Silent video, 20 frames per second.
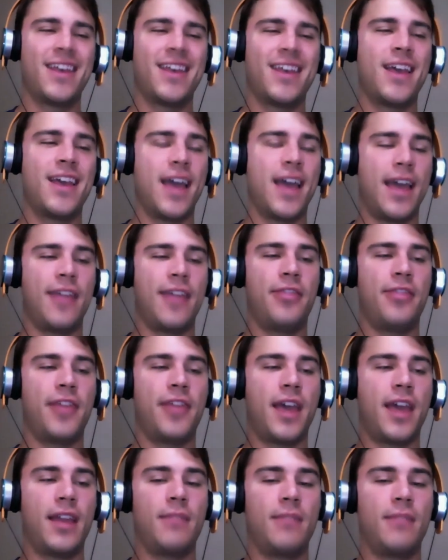and
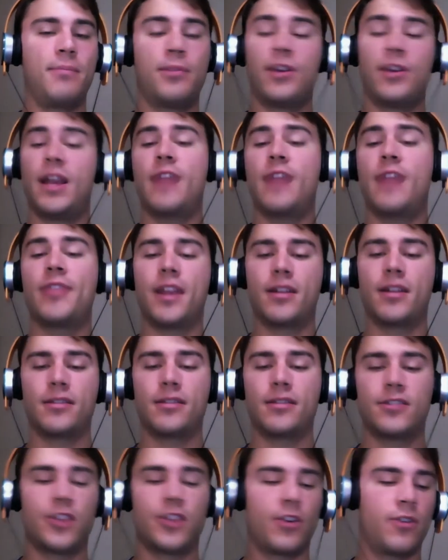then put it out there.
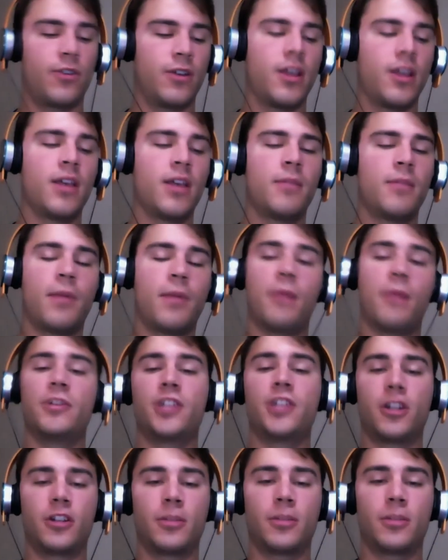So publish it
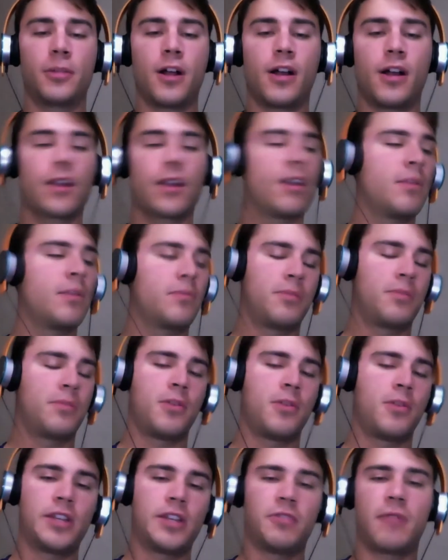on your blog,
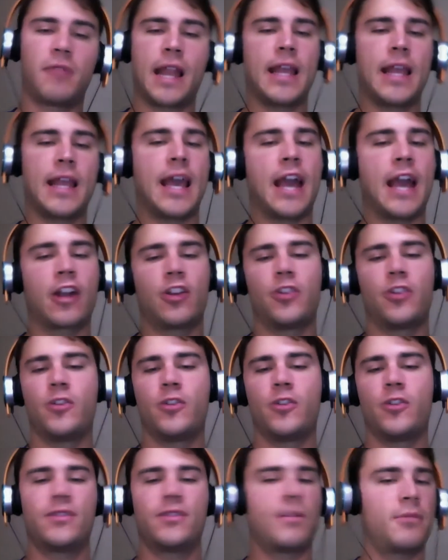promote it to Reddit, Hacker
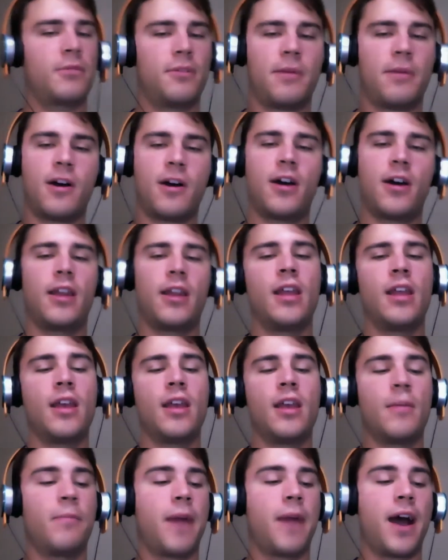News, StumbleUpon,
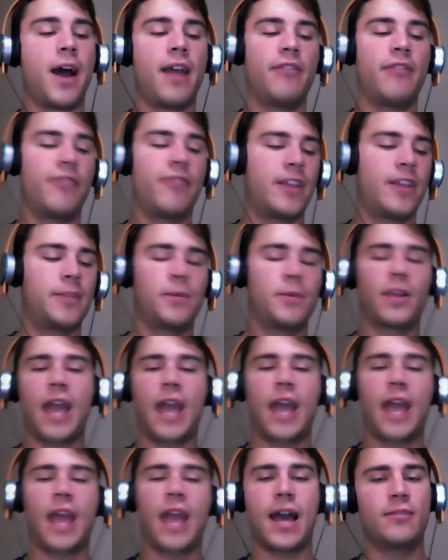buy Facebook
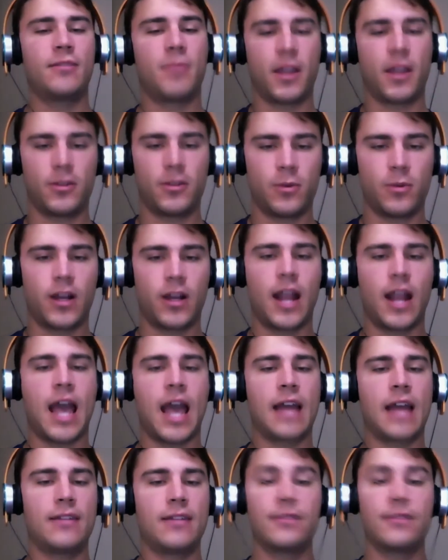ads, buy Twitter
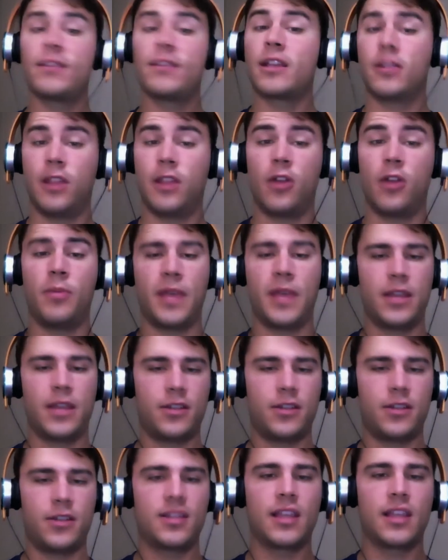ads, a little bit
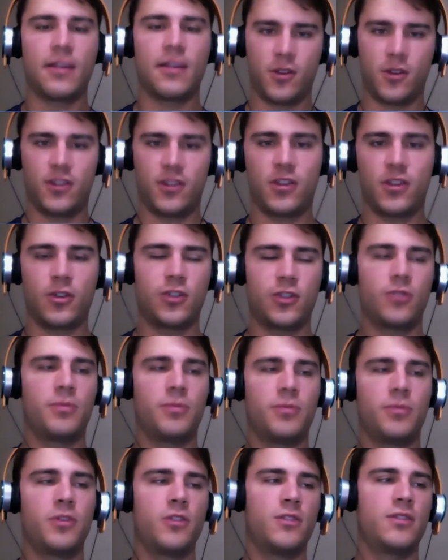just to give you a social
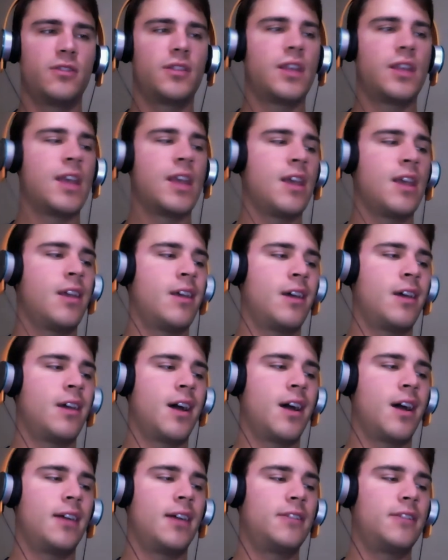boost.
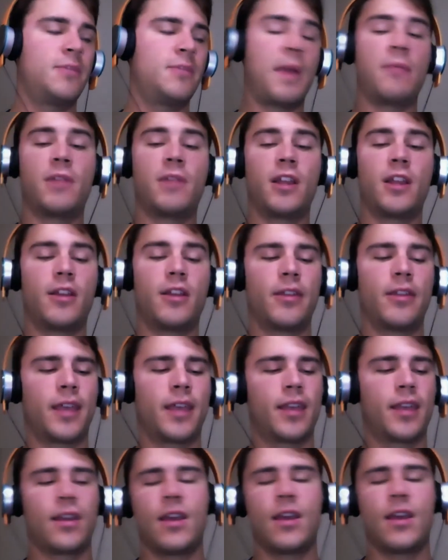Spend money on
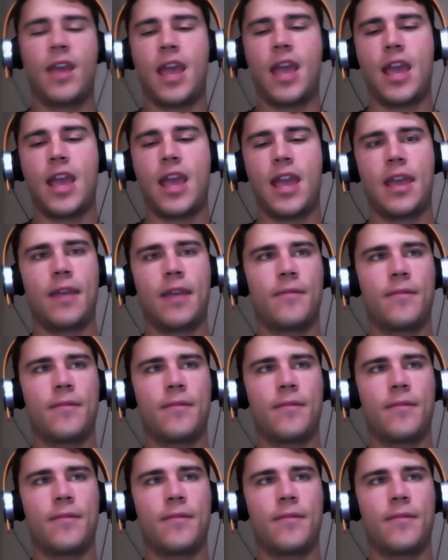a